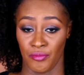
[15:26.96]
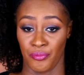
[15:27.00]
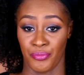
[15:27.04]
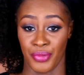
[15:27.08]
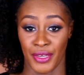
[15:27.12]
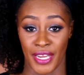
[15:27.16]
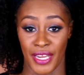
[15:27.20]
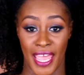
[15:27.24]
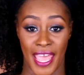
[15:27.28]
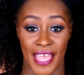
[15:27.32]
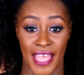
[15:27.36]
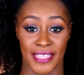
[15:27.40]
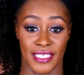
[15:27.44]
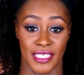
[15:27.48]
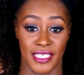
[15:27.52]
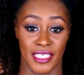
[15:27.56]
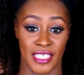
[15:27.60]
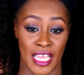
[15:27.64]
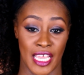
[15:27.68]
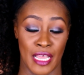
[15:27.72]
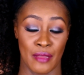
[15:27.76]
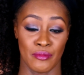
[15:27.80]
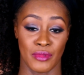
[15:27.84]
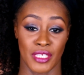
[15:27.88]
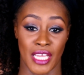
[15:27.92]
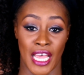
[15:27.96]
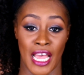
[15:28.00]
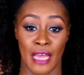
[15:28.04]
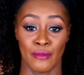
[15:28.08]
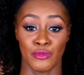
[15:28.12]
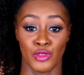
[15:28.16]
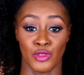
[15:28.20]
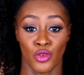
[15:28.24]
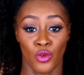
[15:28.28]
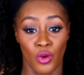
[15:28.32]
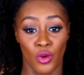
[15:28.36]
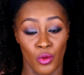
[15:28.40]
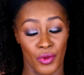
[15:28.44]
but at the same
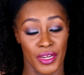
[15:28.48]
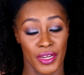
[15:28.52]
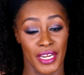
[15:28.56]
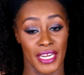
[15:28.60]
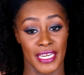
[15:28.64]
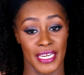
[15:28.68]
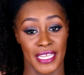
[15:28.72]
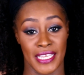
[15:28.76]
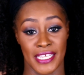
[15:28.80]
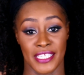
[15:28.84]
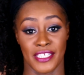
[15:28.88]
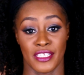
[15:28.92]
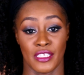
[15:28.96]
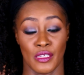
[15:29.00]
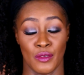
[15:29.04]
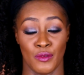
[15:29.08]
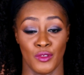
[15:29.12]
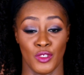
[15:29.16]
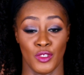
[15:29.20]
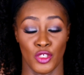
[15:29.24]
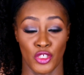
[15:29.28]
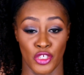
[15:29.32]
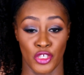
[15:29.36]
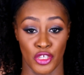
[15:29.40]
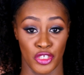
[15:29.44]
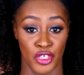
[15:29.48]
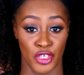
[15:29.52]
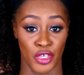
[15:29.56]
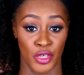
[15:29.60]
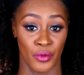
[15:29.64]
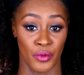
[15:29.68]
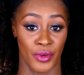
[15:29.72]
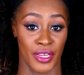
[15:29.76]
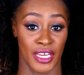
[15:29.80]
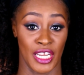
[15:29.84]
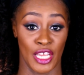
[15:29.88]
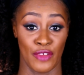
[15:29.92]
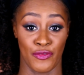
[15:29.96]
time, doing what it needs to
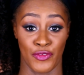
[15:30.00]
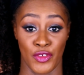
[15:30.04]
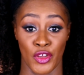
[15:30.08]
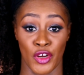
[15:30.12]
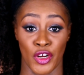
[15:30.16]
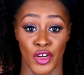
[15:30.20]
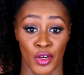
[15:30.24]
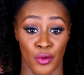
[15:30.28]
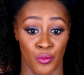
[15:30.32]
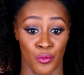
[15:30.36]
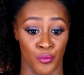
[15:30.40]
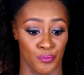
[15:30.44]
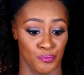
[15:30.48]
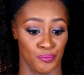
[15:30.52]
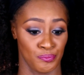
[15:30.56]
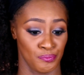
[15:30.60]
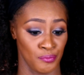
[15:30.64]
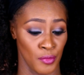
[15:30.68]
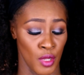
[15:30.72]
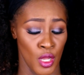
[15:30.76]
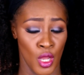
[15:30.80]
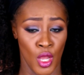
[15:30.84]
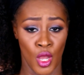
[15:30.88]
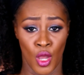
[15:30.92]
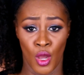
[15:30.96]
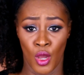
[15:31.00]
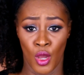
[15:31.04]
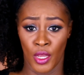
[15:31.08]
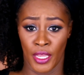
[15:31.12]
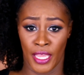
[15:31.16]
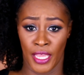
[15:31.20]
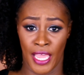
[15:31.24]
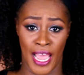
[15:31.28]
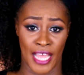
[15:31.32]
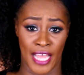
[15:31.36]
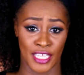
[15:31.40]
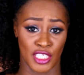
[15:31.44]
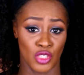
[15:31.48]
do. And if you
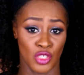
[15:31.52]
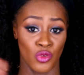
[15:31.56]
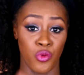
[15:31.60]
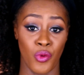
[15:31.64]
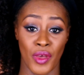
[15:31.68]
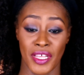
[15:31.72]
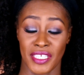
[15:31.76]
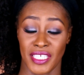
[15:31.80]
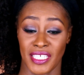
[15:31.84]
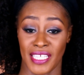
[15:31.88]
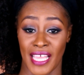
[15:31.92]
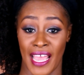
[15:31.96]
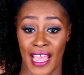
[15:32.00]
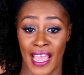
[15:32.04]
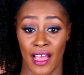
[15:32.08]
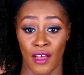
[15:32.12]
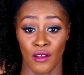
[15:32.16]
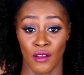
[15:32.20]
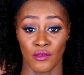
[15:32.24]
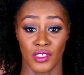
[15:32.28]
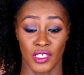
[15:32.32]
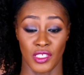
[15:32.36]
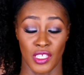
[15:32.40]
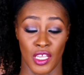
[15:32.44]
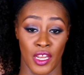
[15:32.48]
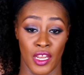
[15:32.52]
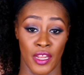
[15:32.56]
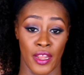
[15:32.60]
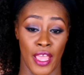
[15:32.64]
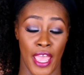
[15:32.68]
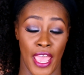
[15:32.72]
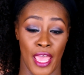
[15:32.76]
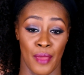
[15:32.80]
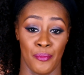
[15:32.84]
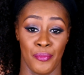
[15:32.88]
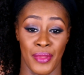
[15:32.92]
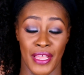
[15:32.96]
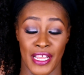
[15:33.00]
got twist outs
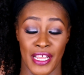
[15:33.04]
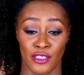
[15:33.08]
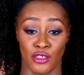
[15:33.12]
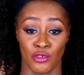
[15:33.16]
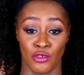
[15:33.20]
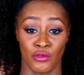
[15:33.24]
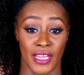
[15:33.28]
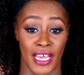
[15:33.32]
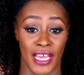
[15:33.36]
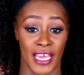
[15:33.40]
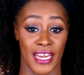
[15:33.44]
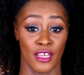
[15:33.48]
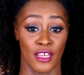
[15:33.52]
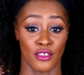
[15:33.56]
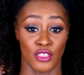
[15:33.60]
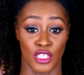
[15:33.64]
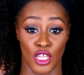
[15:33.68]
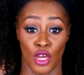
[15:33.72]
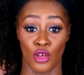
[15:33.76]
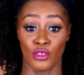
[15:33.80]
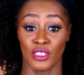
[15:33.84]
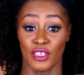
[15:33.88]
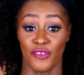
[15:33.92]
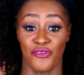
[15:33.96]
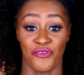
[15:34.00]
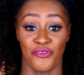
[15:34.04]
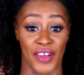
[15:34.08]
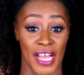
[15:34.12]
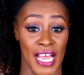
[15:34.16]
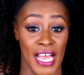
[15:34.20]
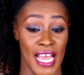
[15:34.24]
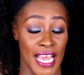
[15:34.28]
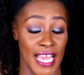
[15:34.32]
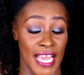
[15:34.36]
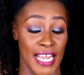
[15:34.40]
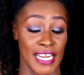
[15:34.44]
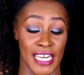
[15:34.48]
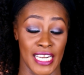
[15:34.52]
and being too night outs, those are
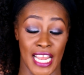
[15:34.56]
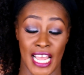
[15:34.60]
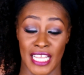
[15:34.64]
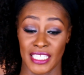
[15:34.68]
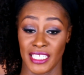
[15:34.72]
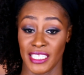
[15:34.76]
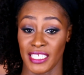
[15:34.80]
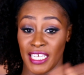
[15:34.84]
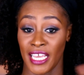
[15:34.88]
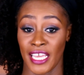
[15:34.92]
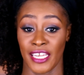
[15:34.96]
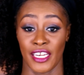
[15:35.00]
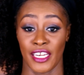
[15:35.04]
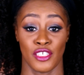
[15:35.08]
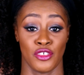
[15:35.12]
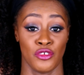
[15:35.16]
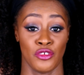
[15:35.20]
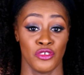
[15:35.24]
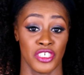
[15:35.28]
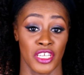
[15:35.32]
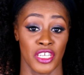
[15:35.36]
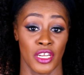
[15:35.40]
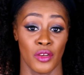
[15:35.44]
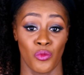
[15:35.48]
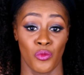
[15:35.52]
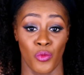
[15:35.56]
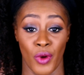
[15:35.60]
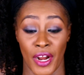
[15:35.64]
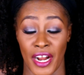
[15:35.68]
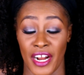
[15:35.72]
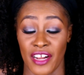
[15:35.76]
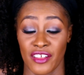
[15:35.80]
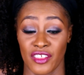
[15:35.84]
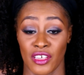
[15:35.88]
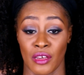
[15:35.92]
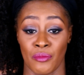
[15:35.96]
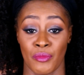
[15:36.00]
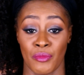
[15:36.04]
fine. Not saying that you shouldn't
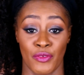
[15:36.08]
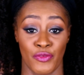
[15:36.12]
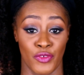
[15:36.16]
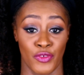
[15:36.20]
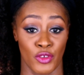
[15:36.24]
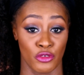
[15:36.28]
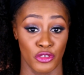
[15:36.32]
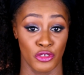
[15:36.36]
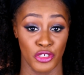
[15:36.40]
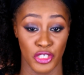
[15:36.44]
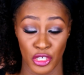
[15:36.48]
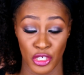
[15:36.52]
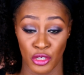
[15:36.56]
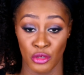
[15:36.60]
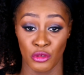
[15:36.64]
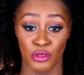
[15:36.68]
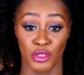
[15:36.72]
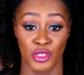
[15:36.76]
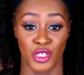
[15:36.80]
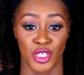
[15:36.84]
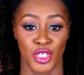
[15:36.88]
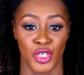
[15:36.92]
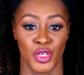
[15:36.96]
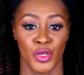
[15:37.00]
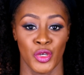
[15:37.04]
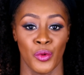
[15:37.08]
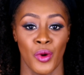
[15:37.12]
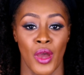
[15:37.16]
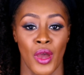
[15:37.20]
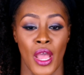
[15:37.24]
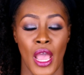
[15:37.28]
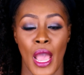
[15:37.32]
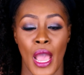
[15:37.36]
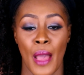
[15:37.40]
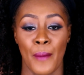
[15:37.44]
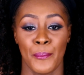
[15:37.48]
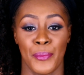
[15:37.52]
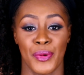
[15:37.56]
wear them if you choose to,
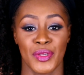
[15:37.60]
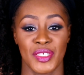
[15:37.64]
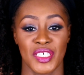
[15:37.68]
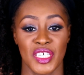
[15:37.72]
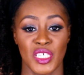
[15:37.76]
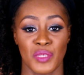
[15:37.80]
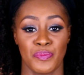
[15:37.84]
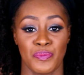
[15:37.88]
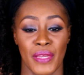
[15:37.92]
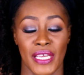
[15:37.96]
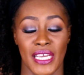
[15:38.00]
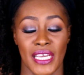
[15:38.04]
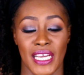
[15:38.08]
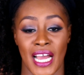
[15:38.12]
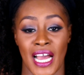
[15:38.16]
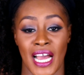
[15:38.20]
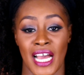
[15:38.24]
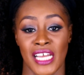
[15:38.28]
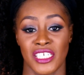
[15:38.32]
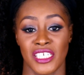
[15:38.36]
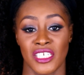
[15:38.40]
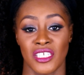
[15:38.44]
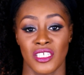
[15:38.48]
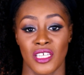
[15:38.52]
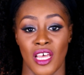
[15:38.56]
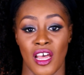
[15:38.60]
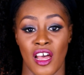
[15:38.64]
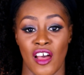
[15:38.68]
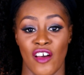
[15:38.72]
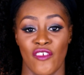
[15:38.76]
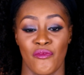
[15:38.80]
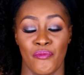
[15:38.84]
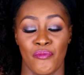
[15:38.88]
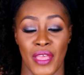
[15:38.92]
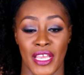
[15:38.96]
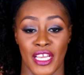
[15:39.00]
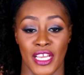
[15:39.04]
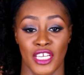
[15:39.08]
but just be conscious
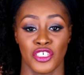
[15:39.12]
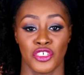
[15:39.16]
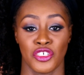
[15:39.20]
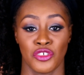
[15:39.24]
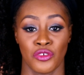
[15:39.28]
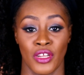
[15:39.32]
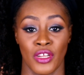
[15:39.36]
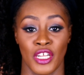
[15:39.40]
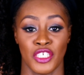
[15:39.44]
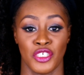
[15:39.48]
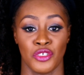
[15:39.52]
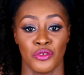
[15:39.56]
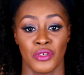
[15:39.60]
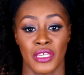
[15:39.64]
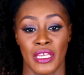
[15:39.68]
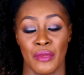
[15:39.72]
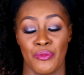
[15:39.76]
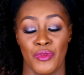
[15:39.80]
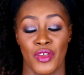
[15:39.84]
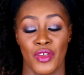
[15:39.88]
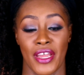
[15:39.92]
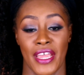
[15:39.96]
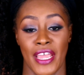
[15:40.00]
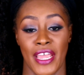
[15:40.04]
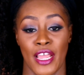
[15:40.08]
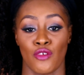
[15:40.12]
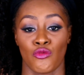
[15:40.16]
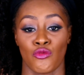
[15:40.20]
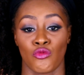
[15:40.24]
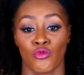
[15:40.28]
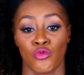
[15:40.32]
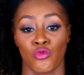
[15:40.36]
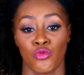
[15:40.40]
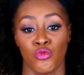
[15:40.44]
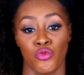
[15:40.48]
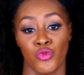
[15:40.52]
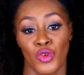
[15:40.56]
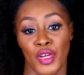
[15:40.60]
of making sure that you keep your hair
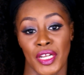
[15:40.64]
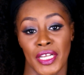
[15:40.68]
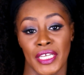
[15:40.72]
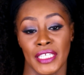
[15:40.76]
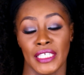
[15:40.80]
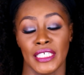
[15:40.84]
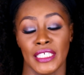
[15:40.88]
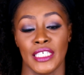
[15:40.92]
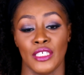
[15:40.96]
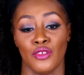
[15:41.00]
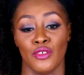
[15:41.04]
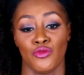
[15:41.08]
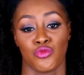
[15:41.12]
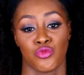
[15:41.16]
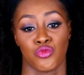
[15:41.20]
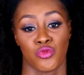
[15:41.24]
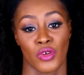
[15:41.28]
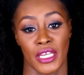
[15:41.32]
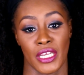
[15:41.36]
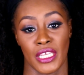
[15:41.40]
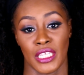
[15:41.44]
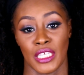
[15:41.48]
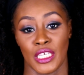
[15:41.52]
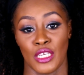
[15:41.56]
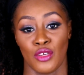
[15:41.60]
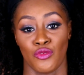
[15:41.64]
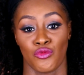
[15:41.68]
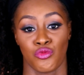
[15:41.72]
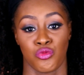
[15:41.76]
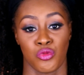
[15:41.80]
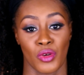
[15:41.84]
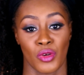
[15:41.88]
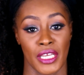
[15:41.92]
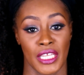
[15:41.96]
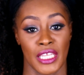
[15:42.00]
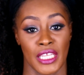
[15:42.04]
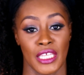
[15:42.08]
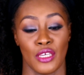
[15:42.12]
really, really,
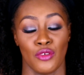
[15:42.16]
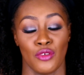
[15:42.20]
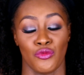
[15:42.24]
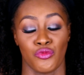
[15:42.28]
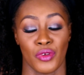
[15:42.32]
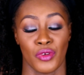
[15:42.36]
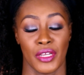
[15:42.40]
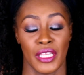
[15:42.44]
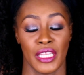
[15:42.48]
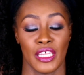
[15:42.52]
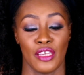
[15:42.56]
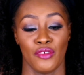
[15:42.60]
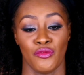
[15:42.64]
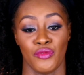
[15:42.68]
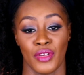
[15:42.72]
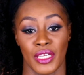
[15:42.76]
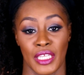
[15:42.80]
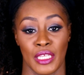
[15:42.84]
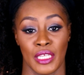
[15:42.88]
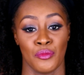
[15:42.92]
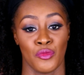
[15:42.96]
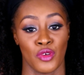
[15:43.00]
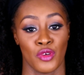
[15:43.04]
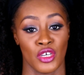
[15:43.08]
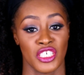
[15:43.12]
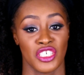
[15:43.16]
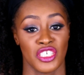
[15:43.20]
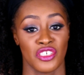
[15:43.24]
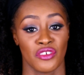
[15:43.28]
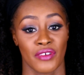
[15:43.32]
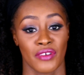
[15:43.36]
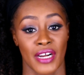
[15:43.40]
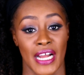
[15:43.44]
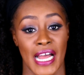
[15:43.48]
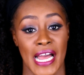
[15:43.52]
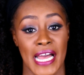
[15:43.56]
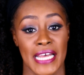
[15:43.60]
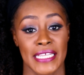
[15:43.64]
really, really, really
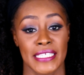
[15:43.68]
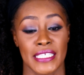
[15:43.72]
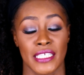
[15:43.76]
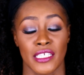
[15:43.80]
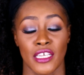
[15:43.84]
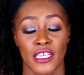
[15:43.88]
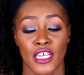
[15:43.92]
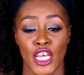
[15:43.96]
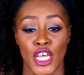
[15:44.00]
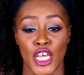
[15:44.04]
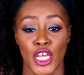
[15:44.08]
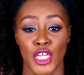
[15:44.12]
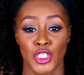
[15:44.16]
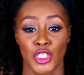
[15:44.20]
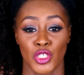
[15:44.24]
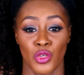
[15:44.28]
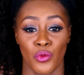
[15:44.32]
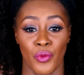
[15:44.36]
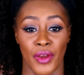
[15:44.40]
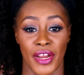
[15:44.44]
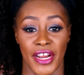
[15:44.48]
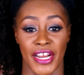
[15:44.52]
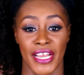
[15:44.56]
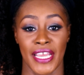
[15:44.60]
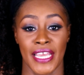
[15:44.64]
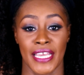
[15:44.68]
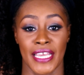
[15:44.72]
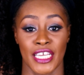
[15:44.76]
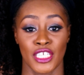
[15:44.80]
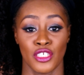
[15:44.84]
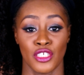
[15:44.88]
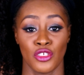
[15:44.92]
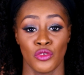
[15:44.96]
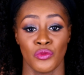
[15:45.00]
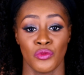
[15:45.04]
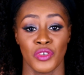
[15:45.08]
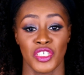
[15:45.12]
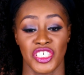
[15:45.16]
moisturized to where it can
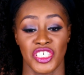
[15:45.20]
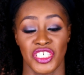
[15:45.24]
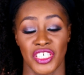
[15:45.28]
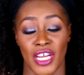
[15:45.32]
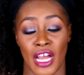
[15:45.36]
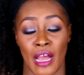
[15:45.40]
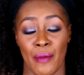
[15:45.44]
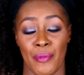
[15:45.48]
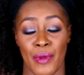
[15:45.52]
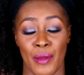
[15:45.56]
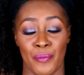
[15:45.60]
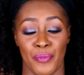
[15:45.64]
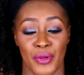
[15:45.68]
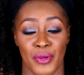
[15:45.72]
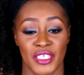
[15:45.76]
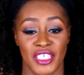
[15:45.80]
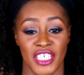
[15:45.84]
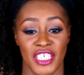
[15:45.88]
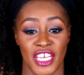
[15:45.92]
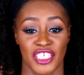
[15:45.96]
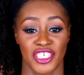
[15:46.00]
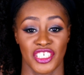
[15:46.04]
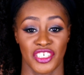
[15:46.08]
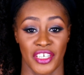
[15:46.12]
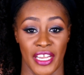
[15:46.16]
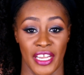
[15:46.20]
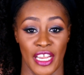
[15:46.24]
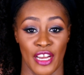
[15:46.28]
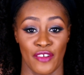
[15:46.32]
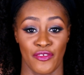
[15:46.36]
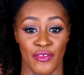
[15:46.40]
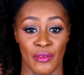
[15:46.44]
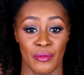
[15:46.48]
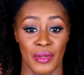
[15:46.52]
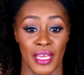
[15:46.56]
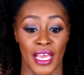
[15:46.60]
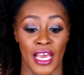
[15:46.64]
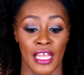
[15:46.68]
do its job and protect your hair
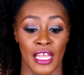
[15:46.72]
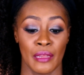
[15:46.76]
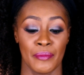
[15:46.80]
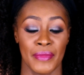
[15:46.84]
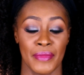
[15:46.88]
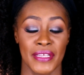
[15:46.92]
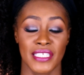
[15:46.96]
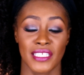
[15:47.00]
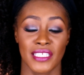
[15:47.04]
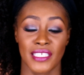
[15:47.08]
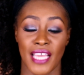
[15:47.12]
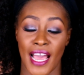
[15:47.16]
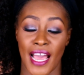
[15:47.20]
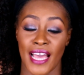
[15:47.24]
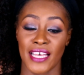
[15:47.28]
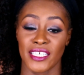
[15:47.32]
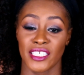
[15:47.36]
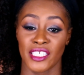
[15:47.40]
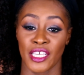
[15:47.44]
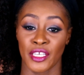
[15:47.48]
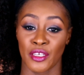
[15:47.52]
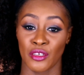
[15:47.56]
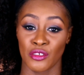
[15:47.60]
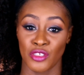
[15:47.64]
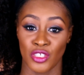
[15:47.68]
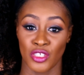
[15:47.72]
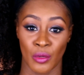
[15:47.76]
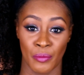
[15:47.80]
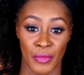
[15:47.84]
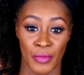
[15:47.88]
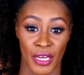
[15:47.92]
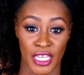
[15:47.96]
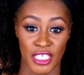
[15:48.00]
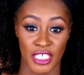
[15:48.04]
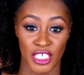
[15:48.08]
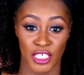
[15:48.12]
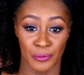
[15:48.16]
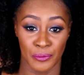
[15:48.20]
from the elements. Guys, thank you so
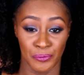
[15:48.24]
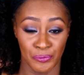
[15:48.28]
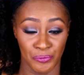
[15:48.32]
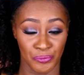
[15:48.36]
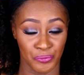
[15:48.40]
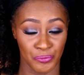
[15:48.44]
much